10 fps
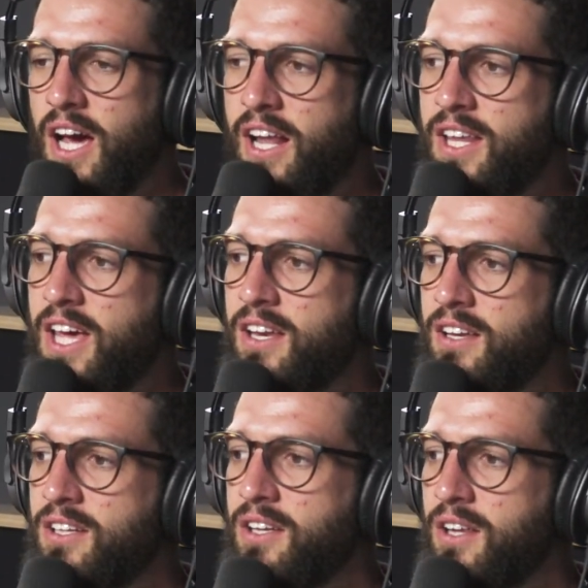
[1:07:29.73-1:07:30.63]
And
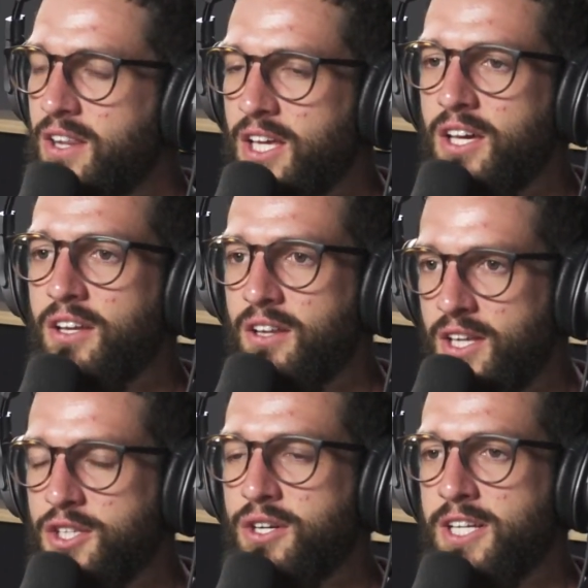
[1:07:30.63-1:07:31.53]
then the
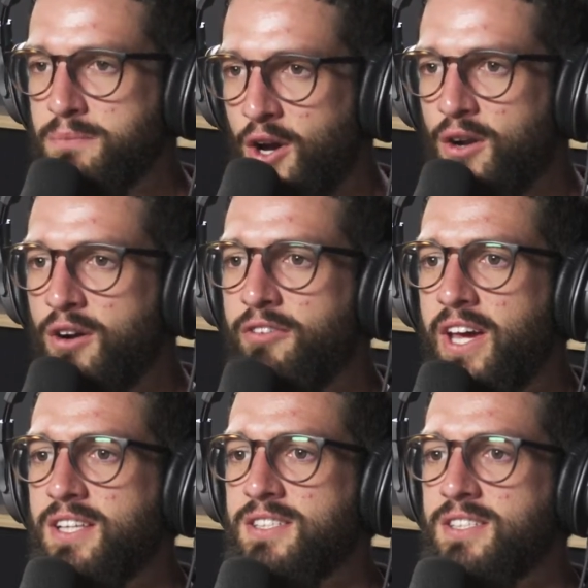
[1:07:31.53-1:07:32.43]
Transmoto
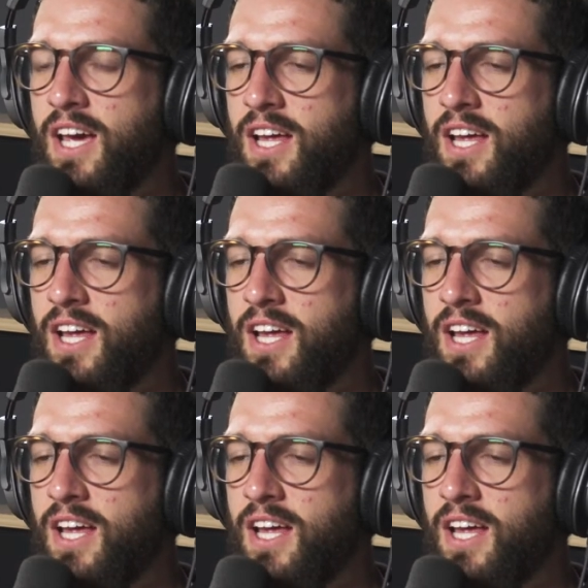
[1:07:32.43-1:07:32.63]
events,